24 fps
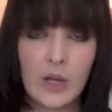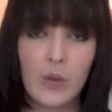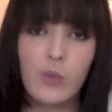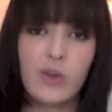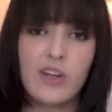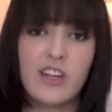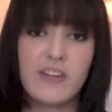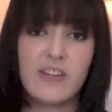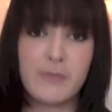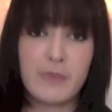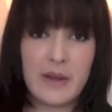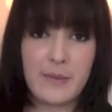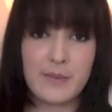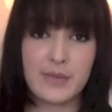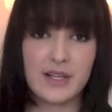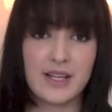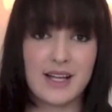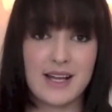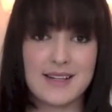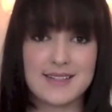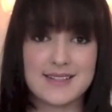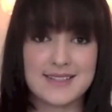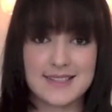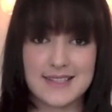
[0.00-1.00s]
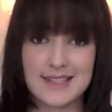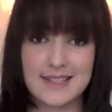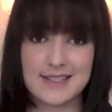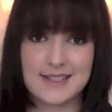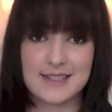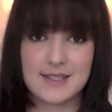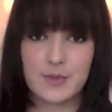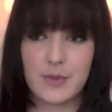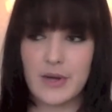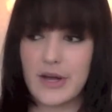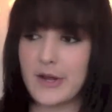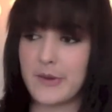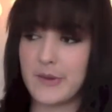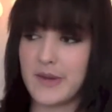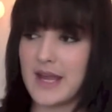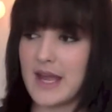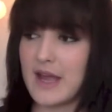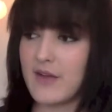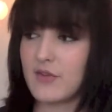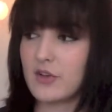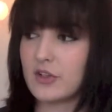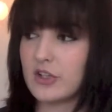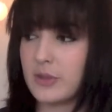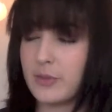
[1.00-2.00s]
We have people asking us, "Why do we
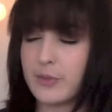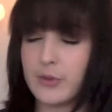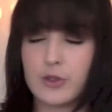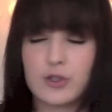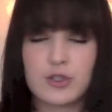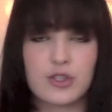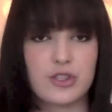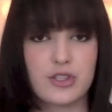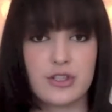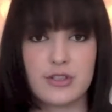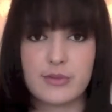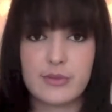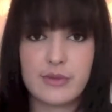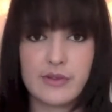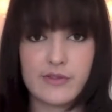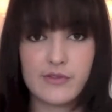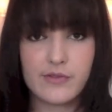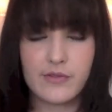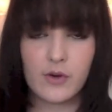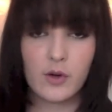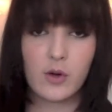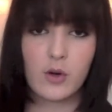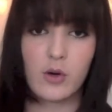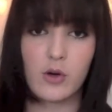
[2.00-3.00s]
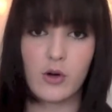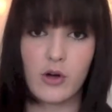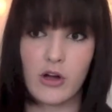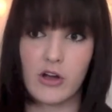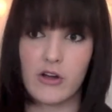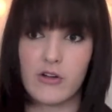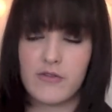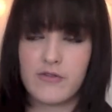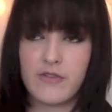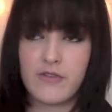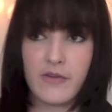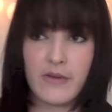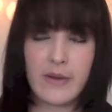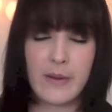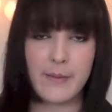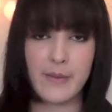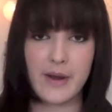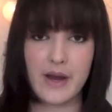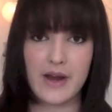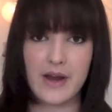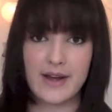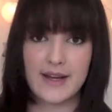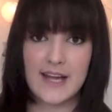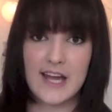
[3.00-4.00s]
have only books 2 and 4 of The
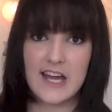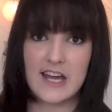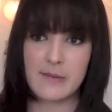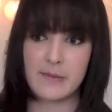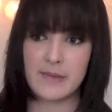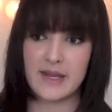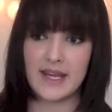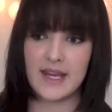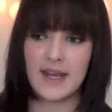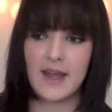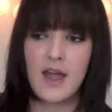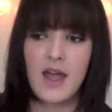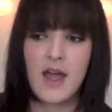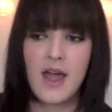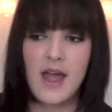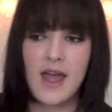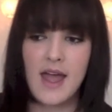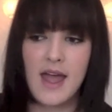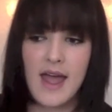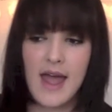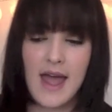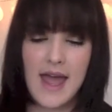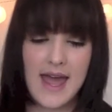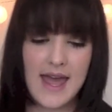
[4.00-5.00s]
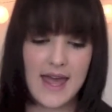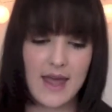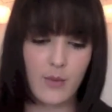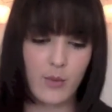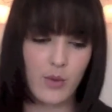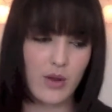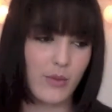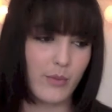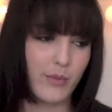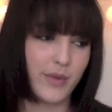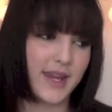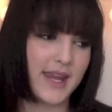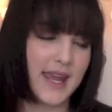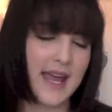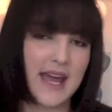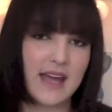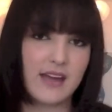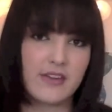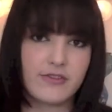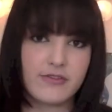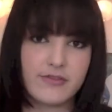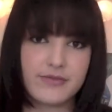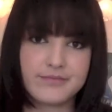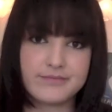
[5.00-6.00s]
Vampire Academy, when we
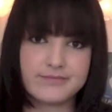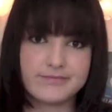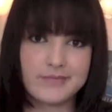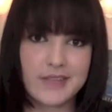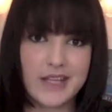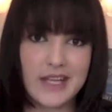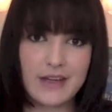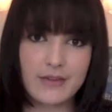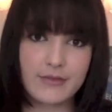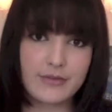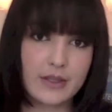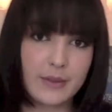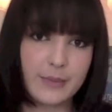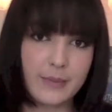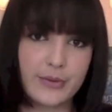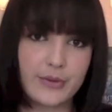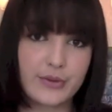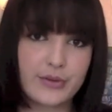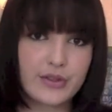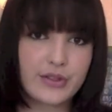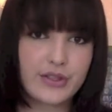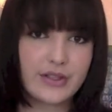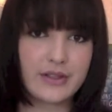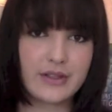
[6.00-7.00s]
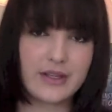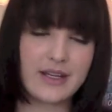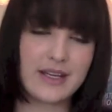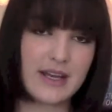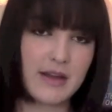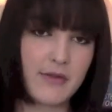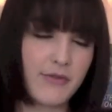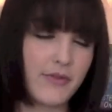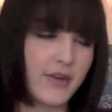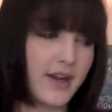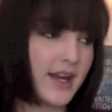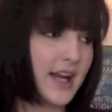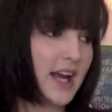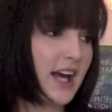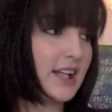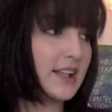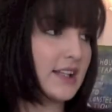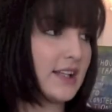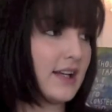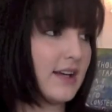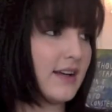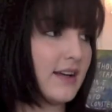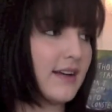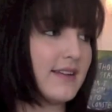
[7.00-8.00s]
have every book in every
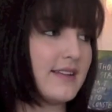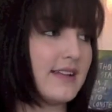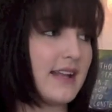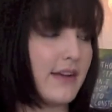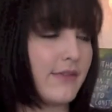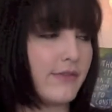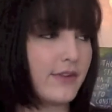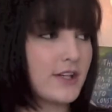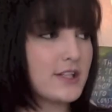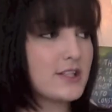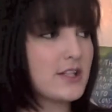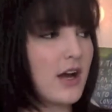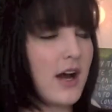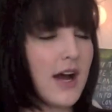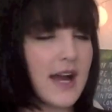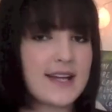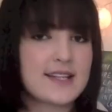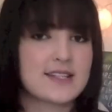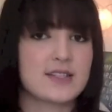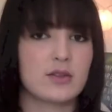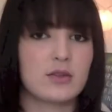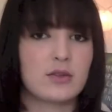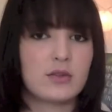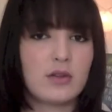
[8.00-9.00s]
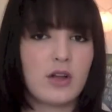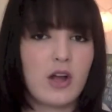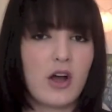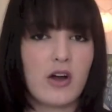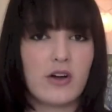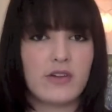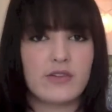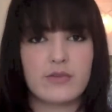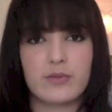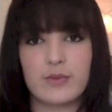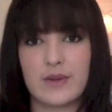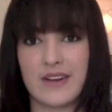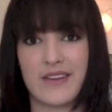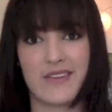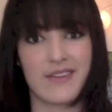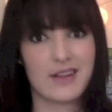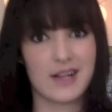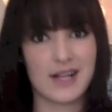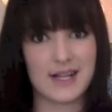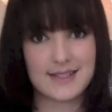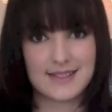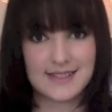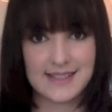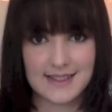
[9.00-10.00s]
colour and every title of one of the
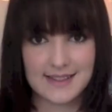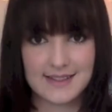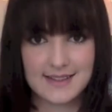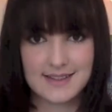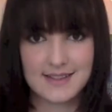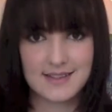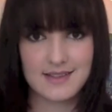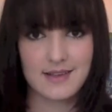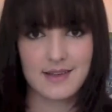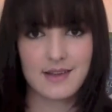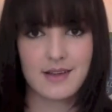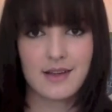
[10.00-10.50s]
classics?"